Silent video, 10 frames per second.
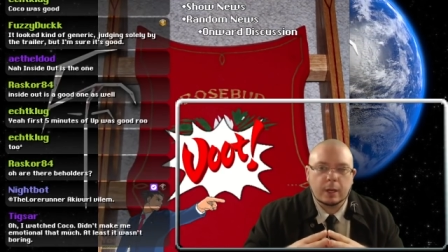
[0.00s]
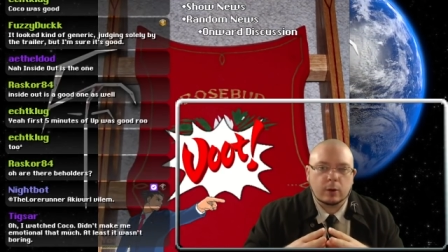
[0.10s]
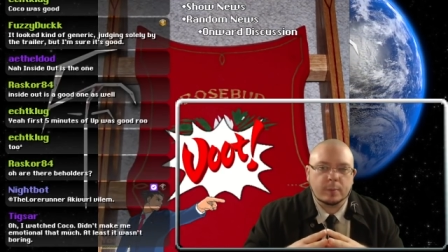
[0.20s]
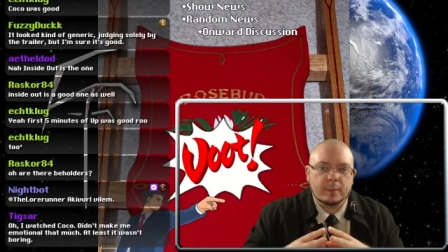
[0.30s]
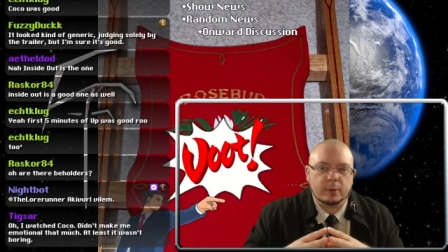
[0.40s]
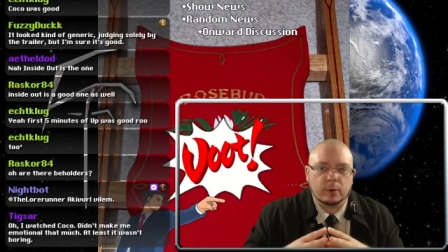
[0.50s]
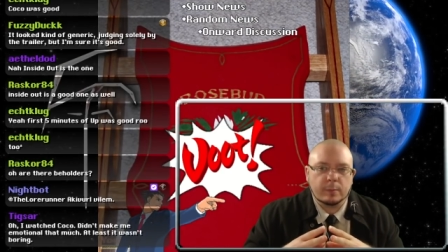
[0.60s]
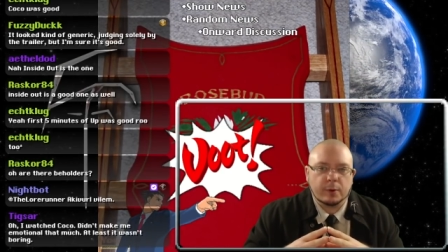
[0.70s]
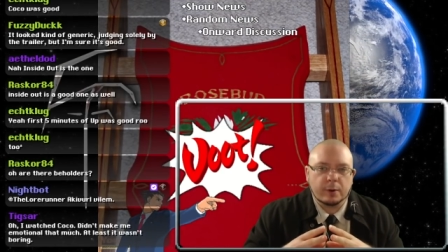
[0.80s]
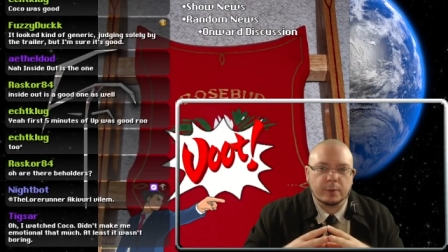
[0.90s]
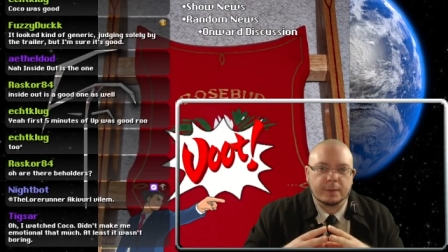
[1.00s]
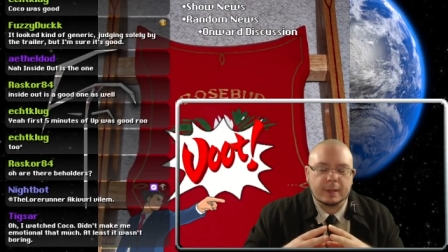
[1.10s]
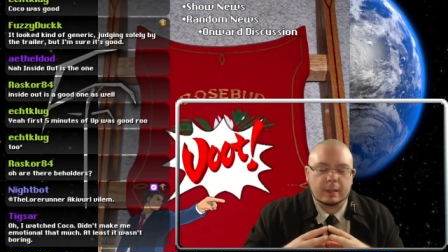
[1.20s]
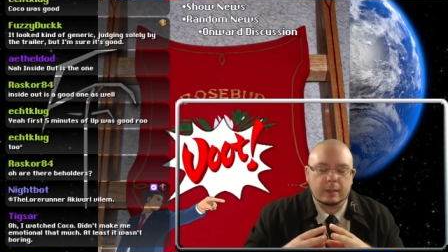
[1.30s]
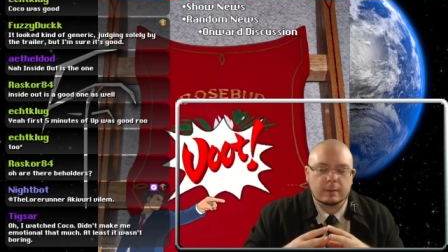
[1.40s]
or people who are born with
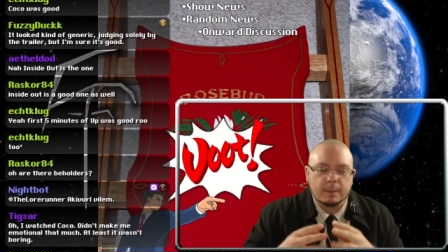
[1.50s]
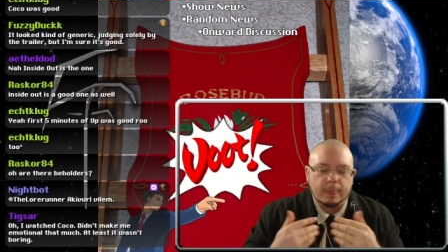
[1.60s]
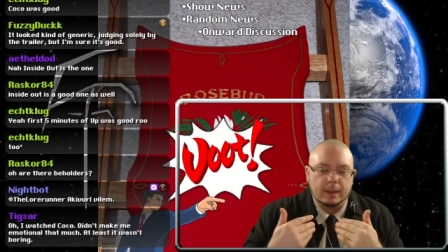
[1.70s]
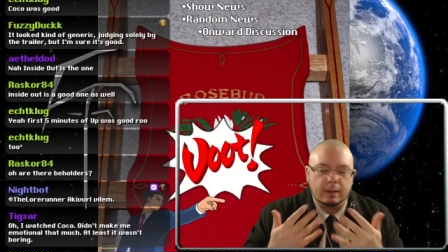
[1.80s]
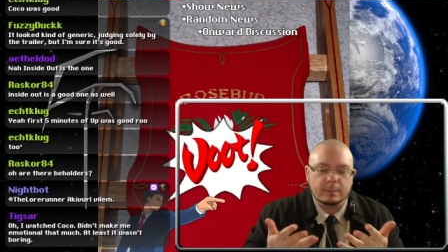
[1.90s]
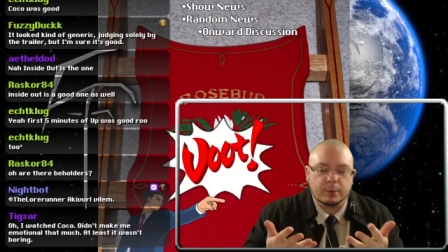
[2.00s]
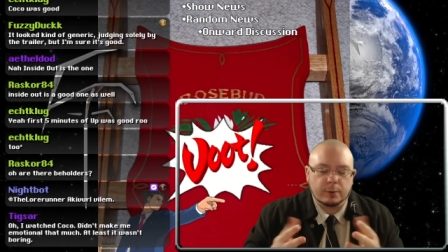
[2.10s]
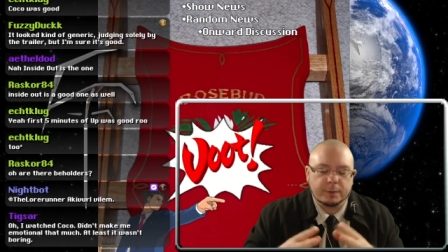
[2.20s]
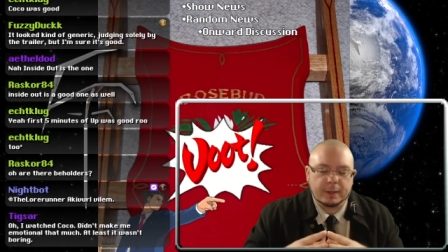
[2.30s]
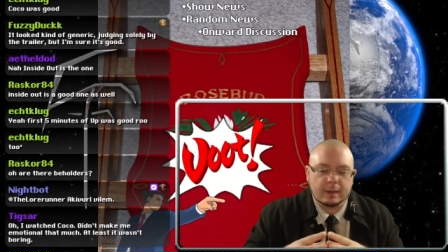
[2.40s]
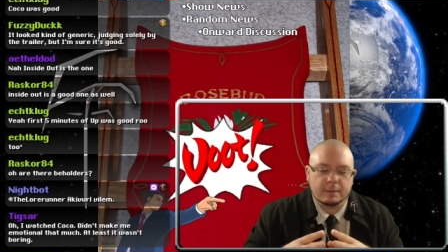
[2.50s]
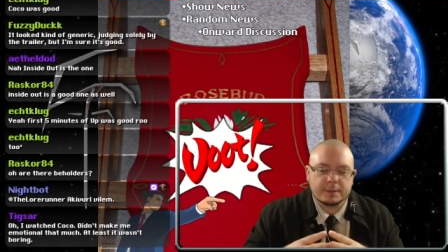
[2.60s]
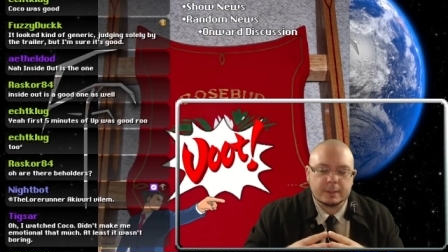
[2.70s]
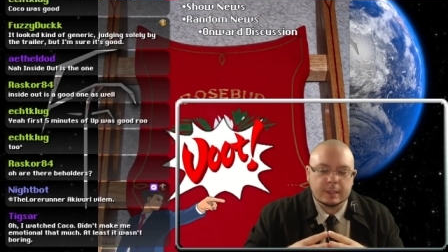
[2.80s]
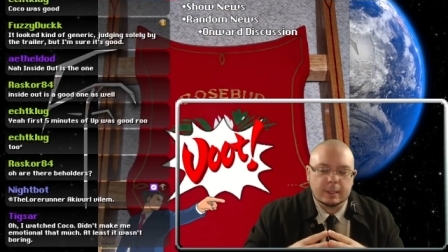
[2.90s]
the gift.